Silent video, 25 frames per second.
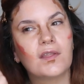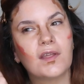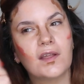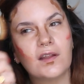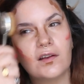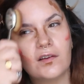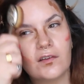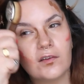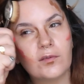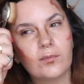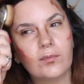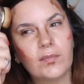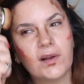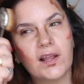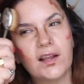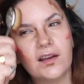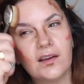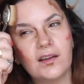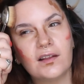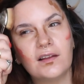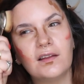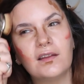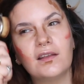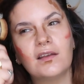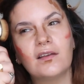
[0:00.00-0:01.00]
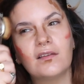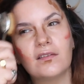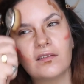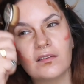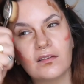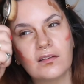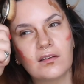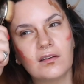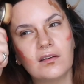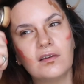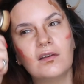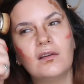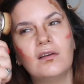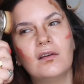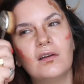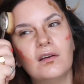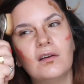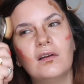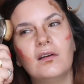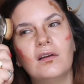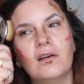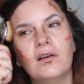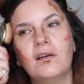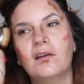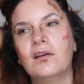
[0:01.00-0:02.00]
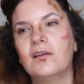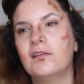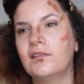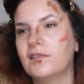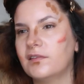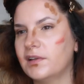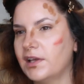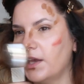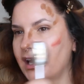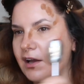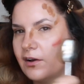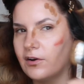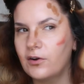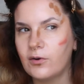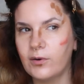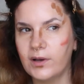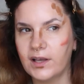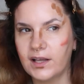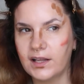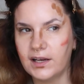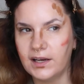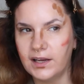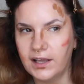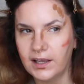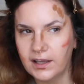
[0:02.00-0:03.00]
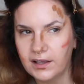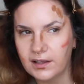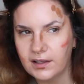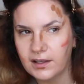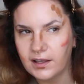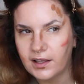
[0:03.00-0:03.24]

And just blending this. See how quickly